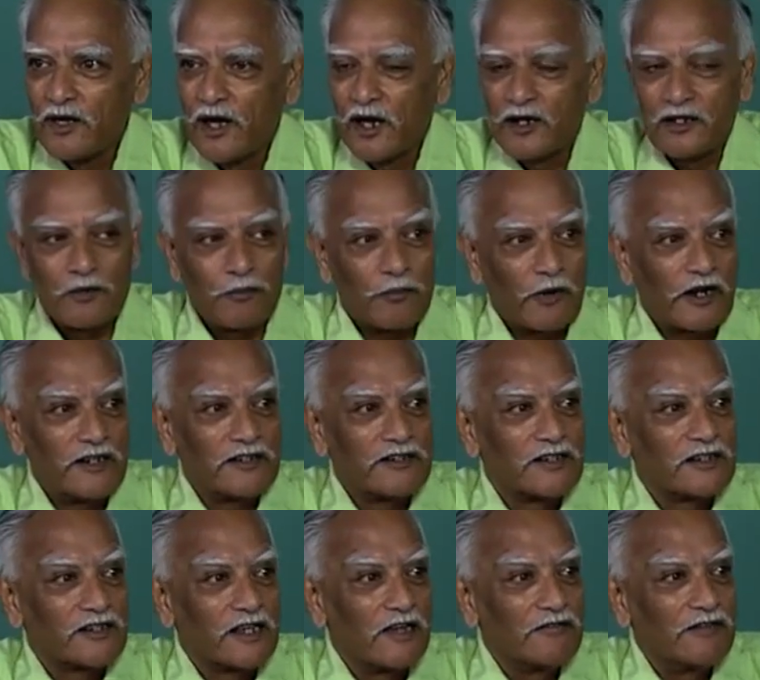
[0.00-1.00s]
and the price
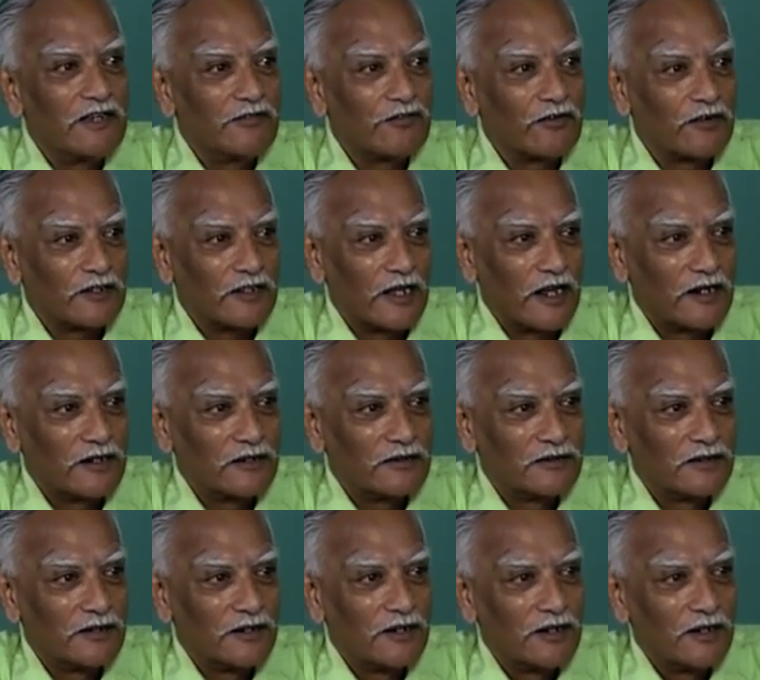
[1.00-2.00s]
is heavy for that,
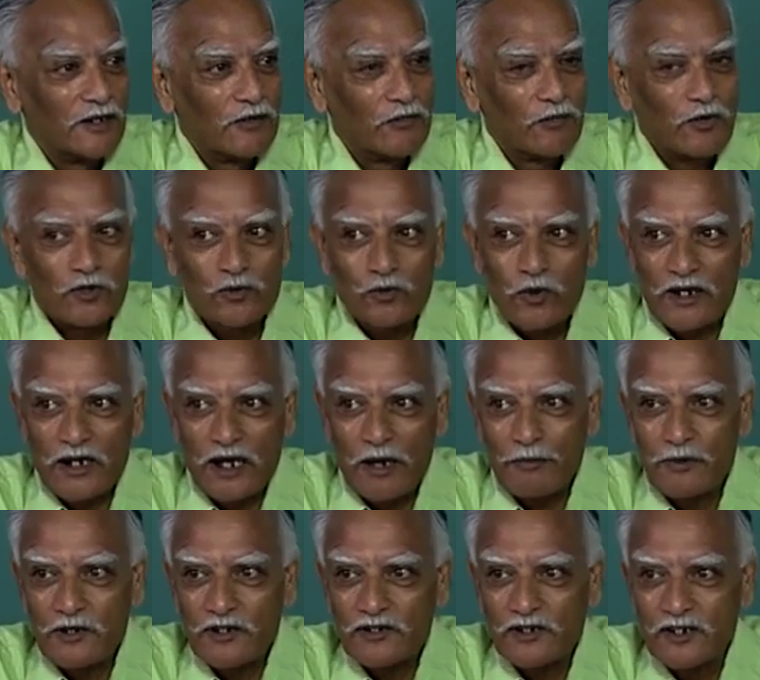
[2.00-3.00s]
because what
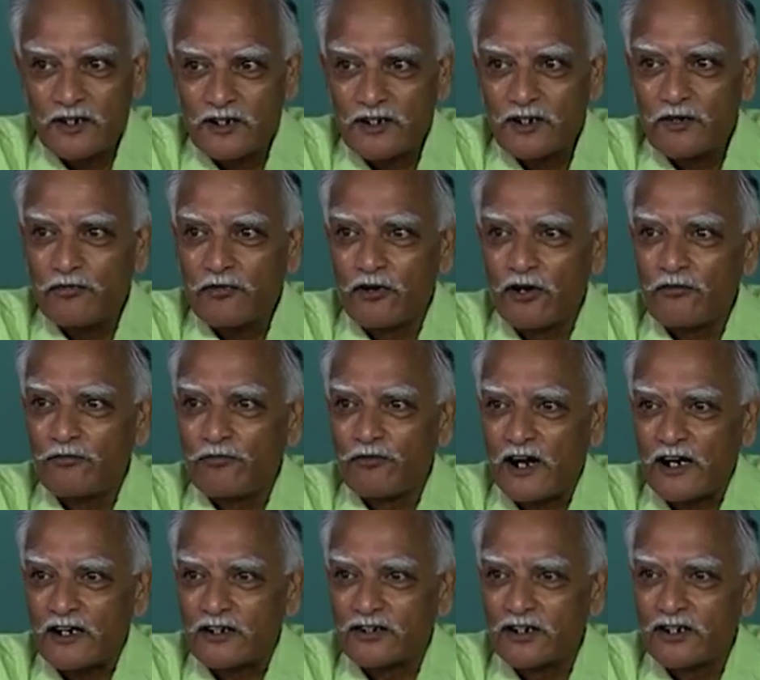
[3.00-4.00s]
happens is different
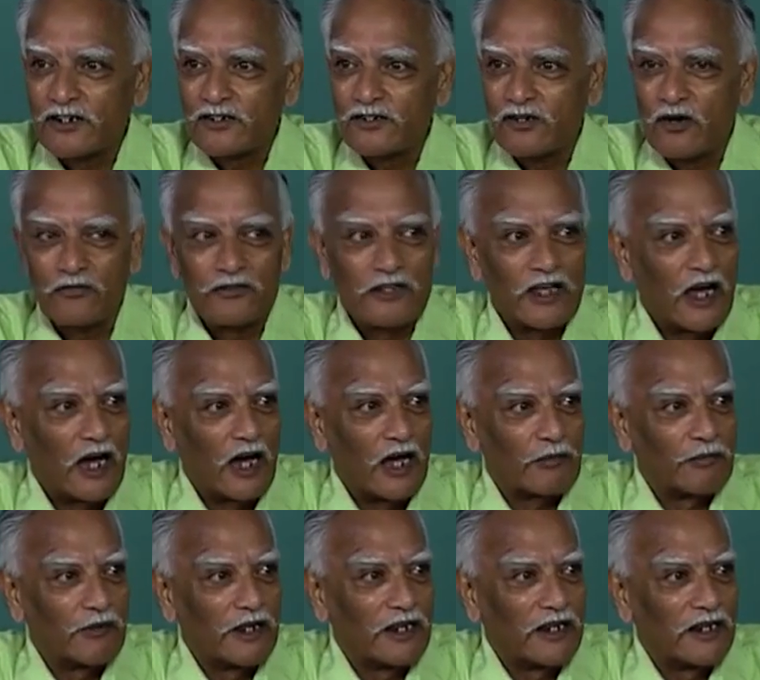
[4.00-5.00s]
factions of the
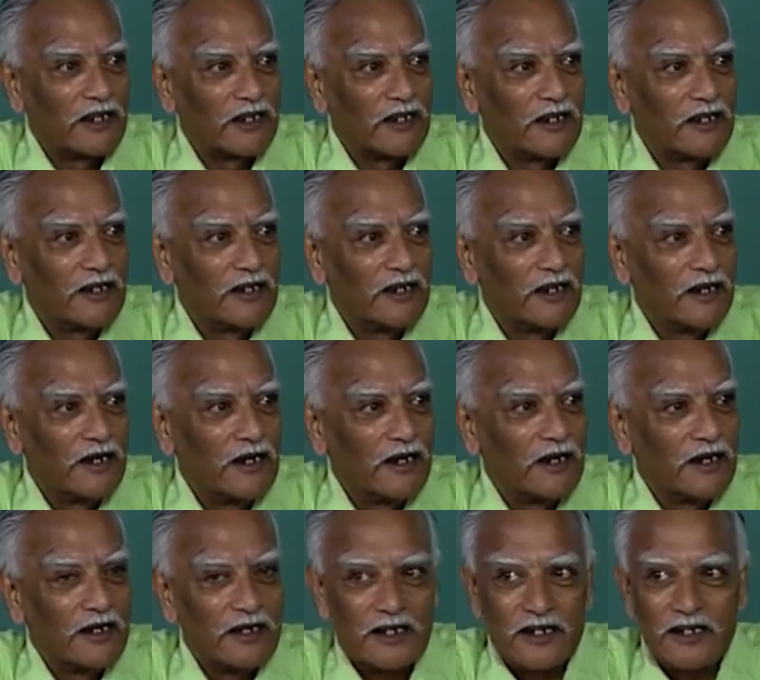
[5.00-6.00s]
army
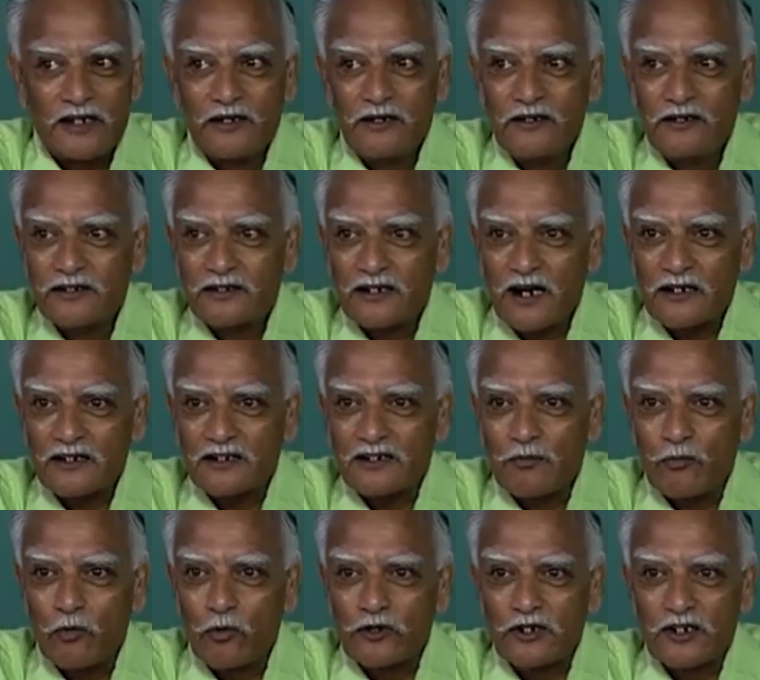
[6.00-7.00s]
start
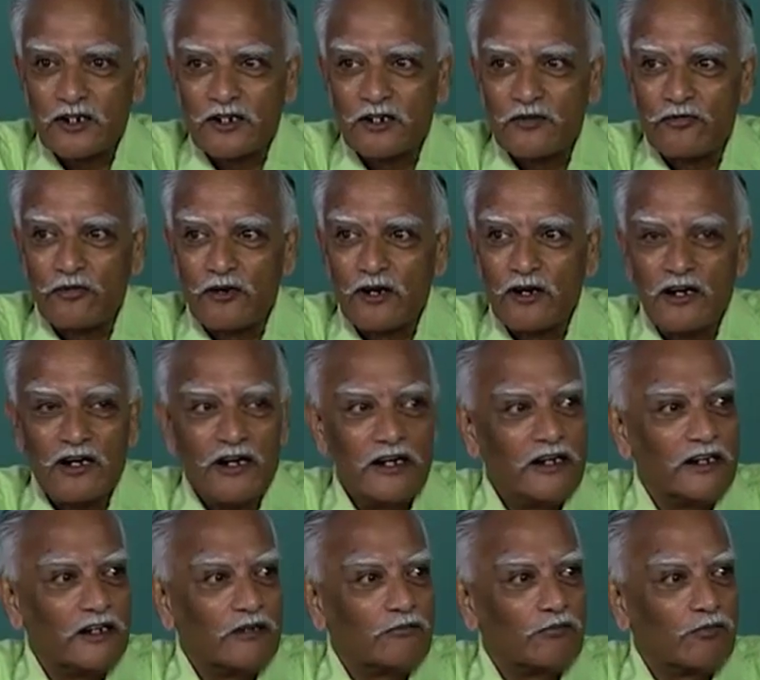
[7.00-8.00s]
supporting different
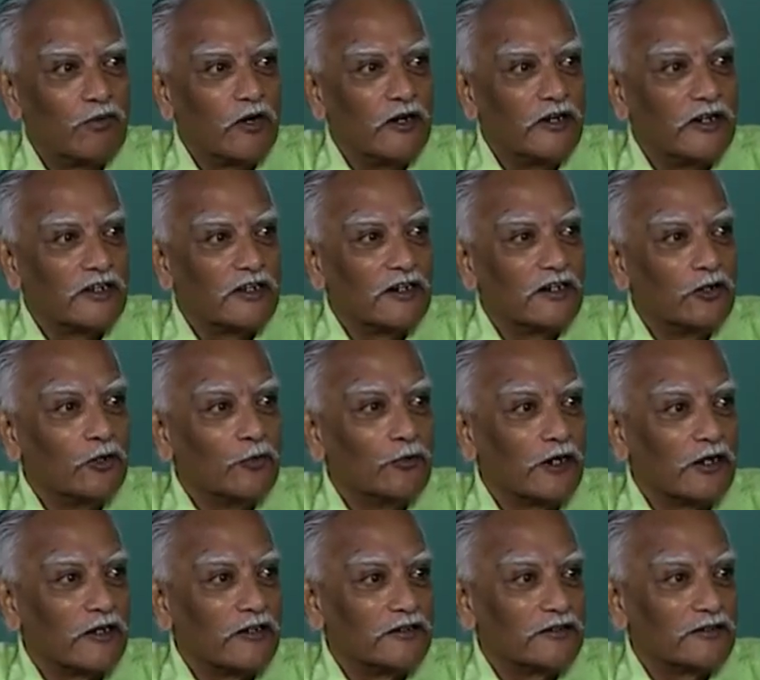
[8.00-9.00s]
leading political
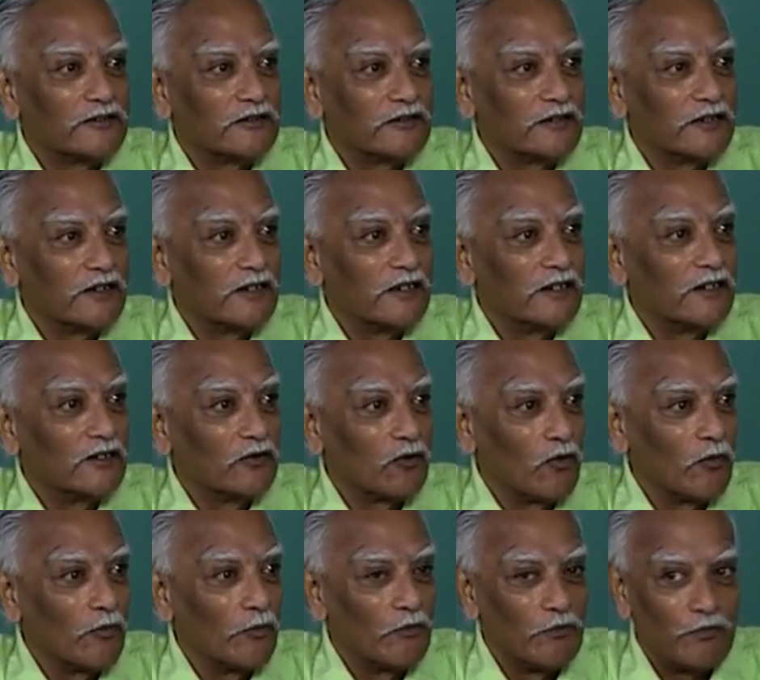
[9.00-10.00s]
numeries in
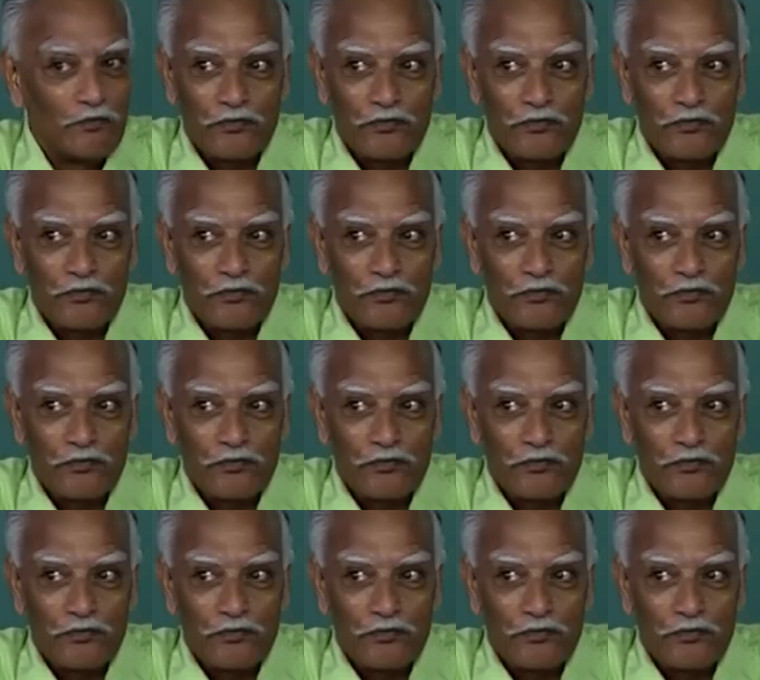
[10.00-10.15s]
Rome,